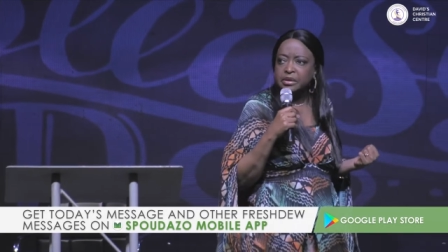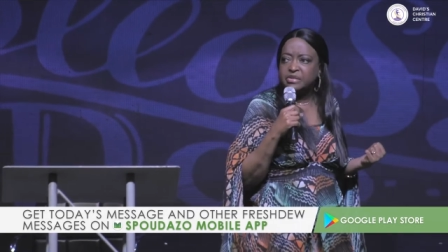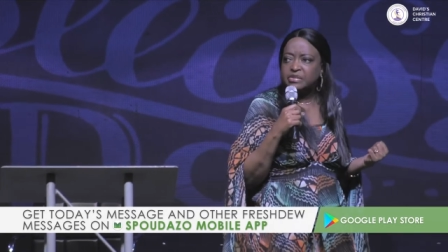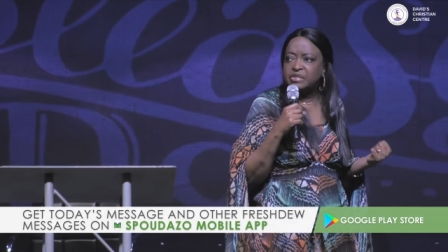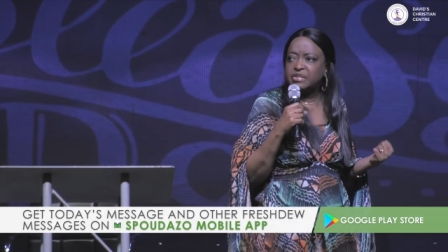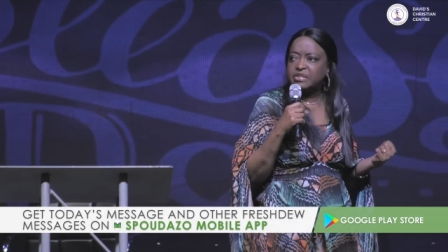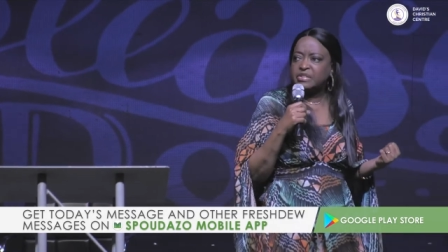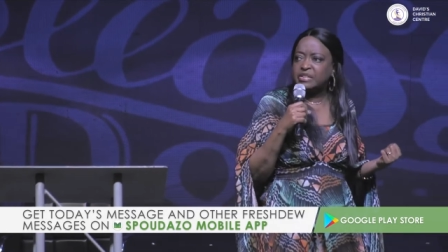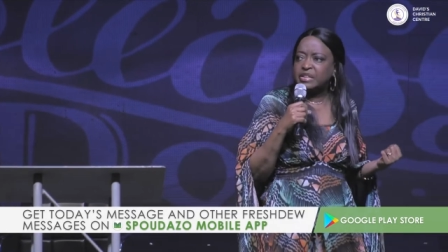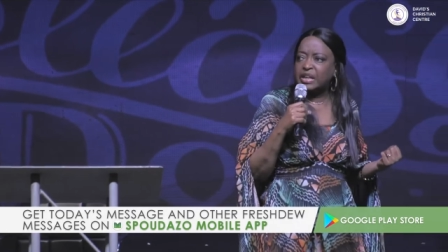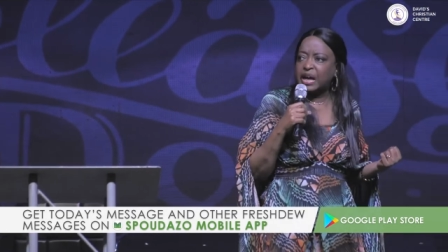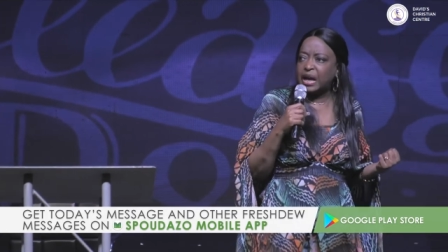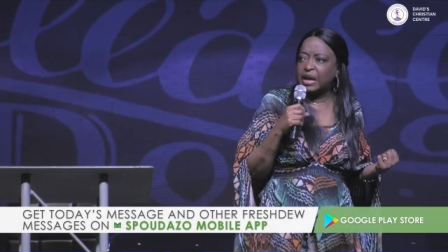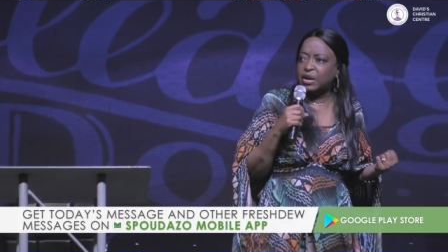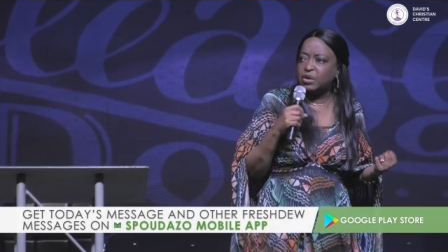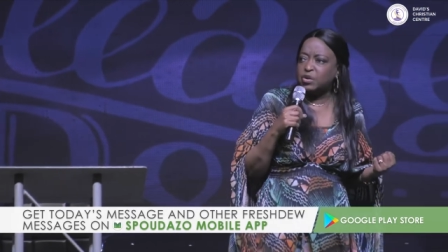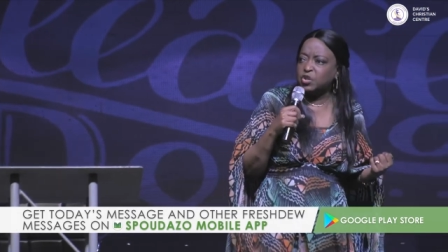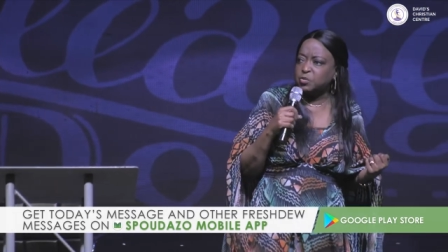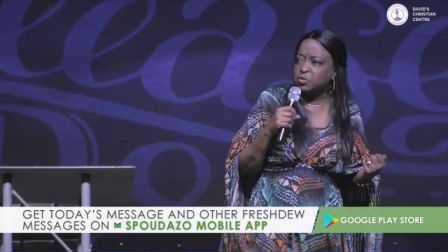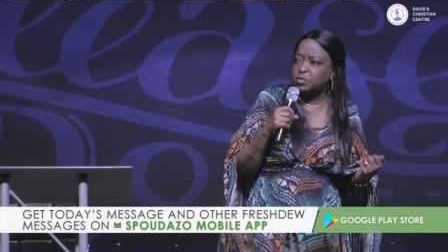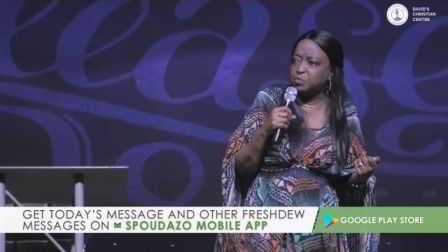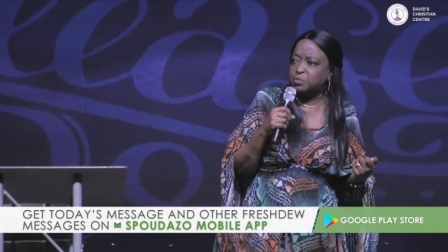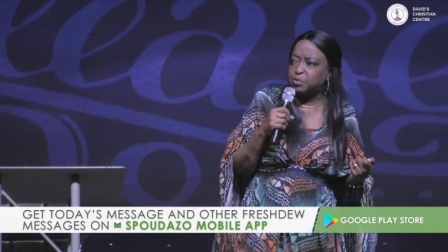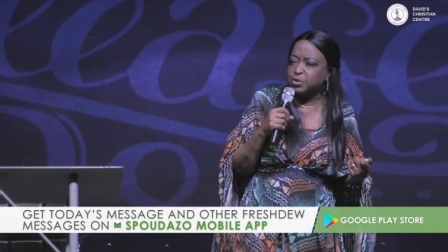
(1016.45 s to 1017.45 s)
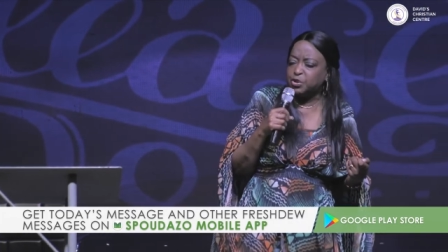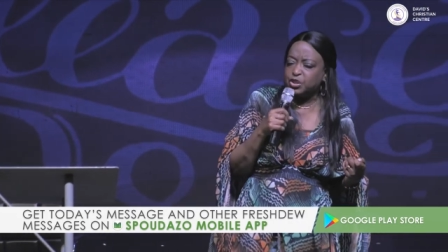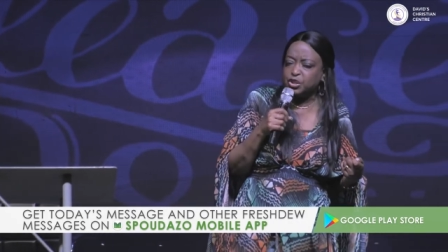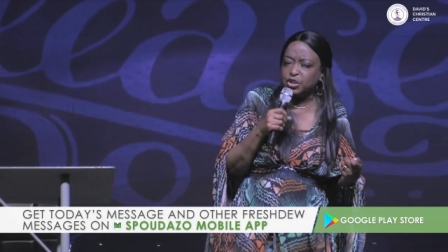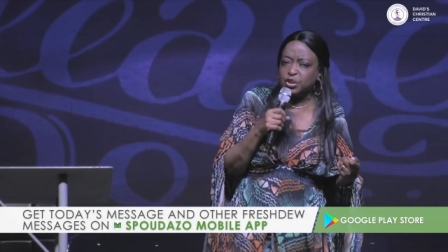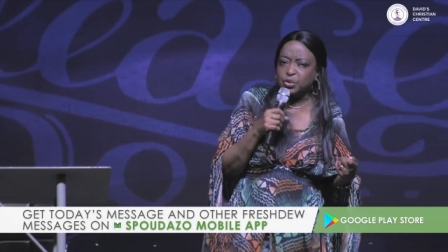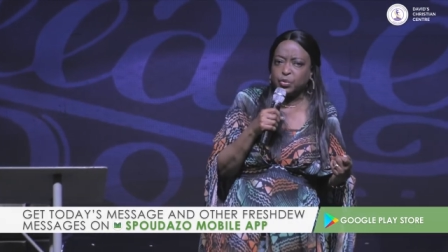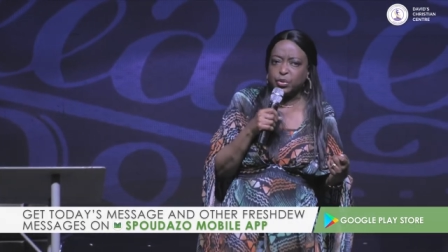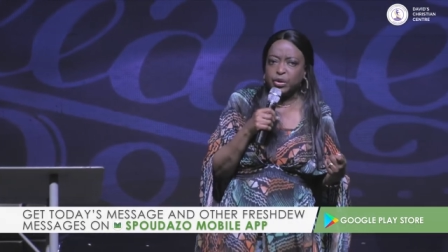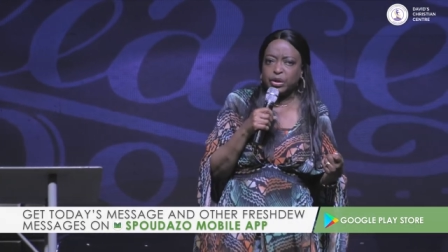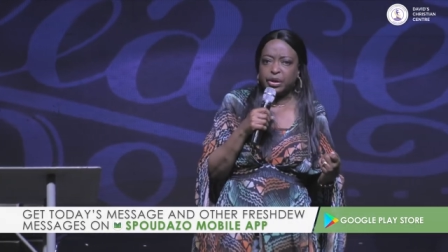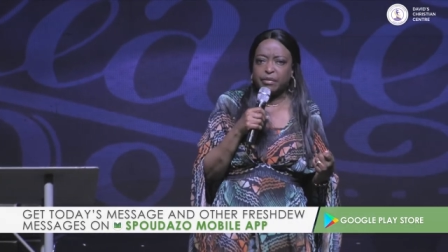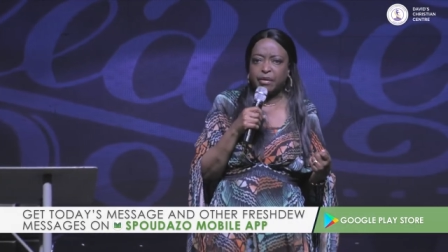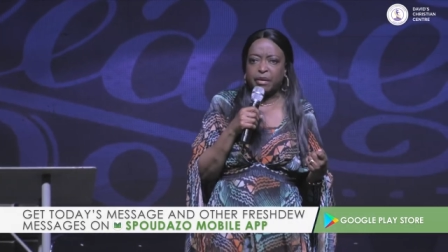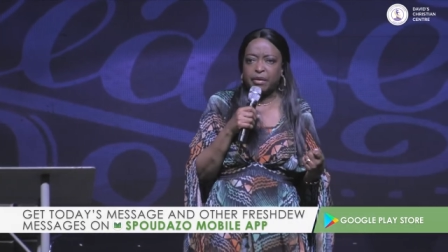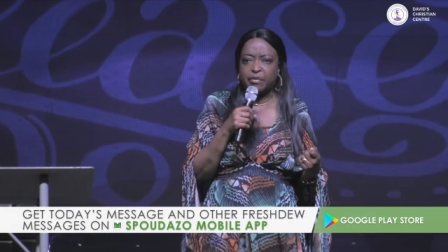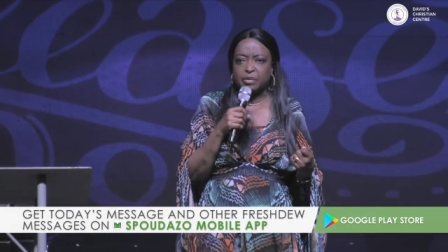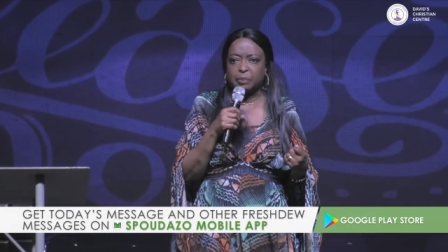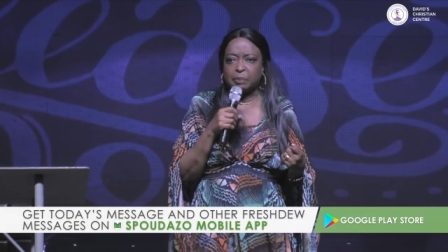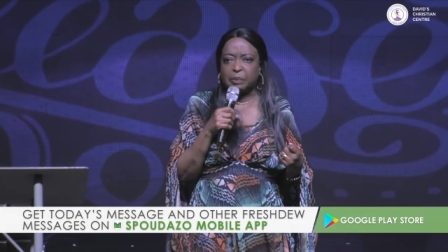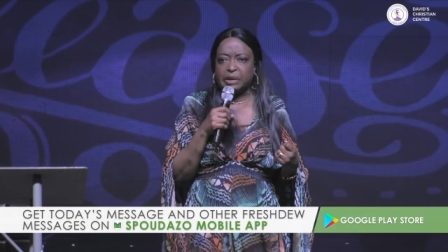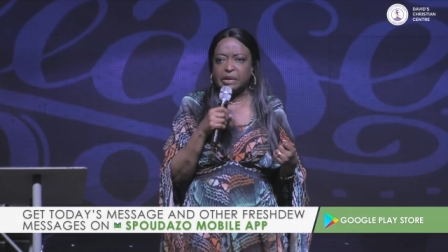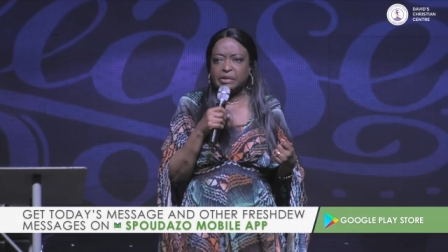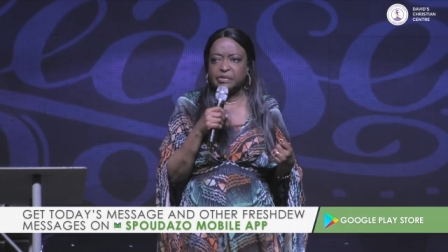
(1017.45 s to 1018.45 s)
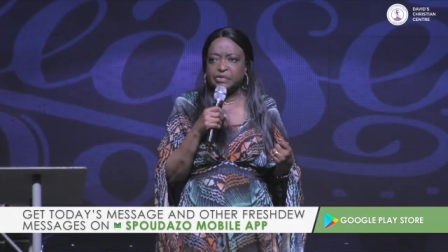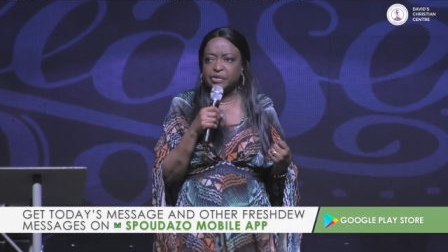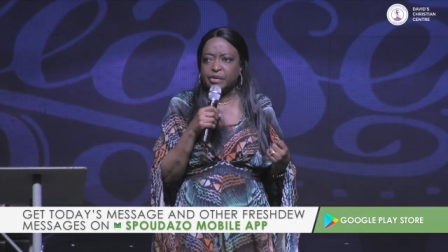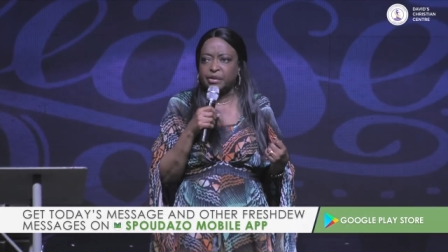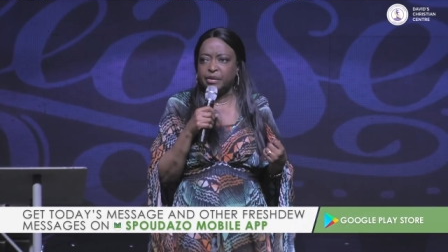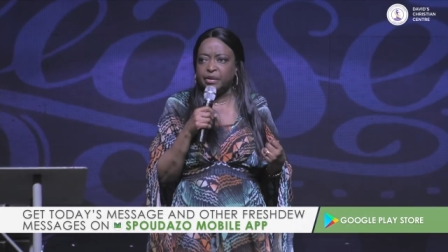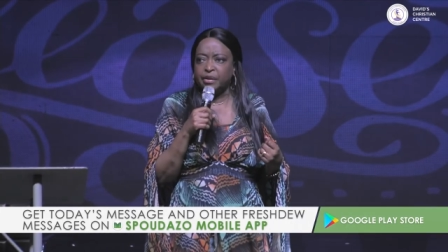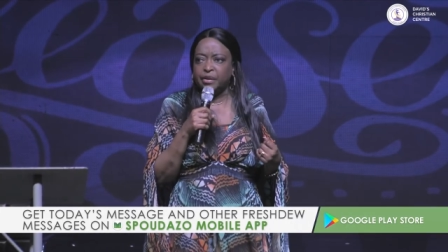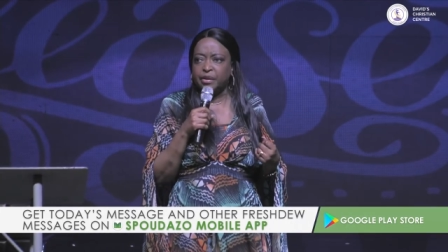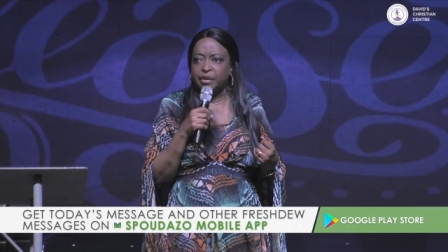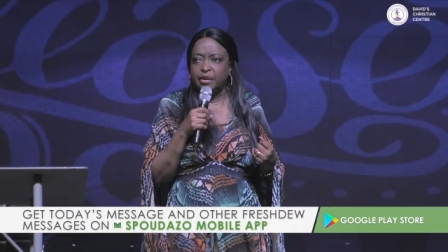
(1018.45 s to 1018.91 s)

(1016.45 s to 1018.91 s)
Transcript: Is this guy who's been preaching the word around the place?